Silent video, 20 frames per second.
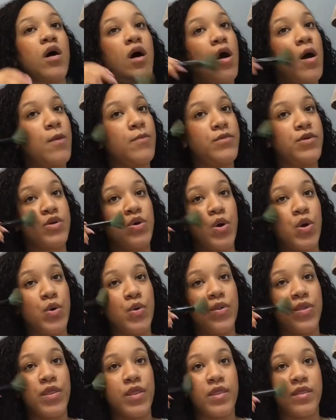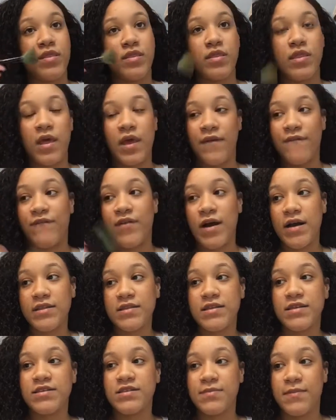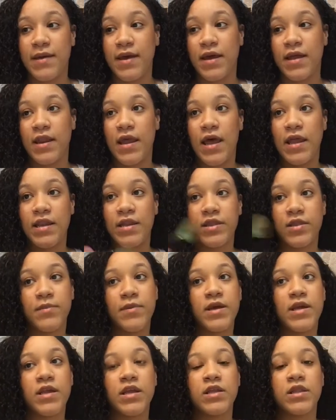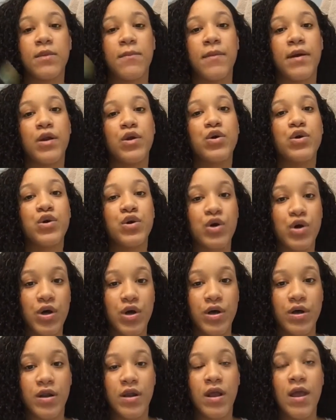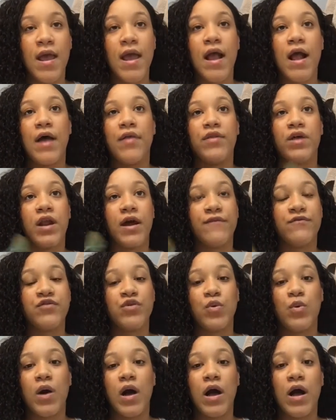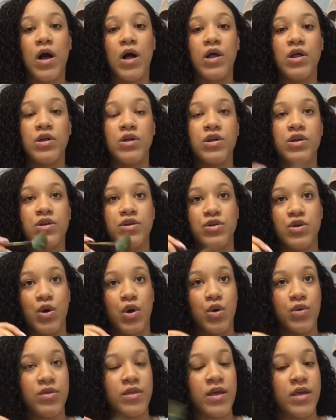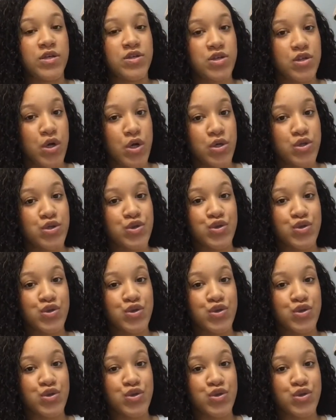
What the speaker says: You know, they find these men, and in the beginning the men are good, and then after a while, you know, they start